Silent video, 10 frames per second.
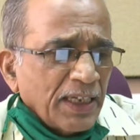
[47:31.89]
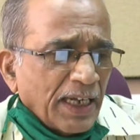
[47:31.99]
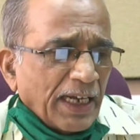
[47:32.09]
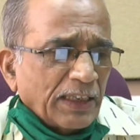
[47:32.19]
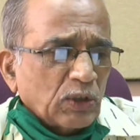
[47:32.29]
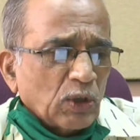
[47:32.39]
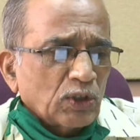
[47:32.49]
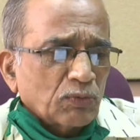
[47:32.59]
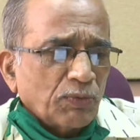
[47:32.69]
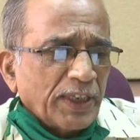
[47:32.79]
and
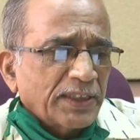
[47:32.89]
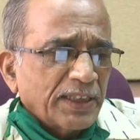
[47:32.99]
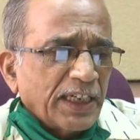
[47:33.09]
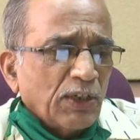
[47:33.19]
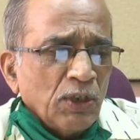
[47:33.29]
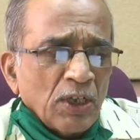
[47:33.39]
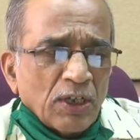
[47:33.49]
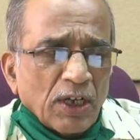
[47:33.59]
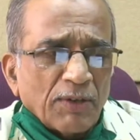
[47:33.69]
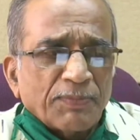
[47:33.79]
those which give
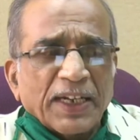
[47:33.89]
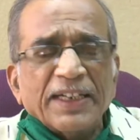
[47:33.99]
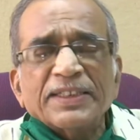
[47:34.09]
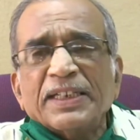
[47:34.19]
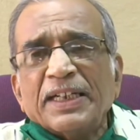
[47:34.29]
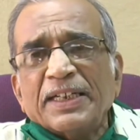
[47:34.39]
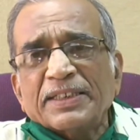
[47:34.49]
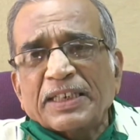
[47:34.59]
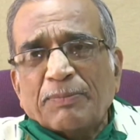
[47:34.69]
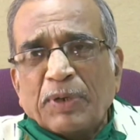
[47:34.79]
fresh air
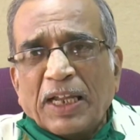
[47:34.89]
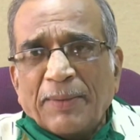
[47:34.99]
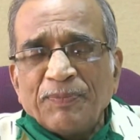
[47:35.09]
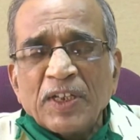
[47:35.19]
supply.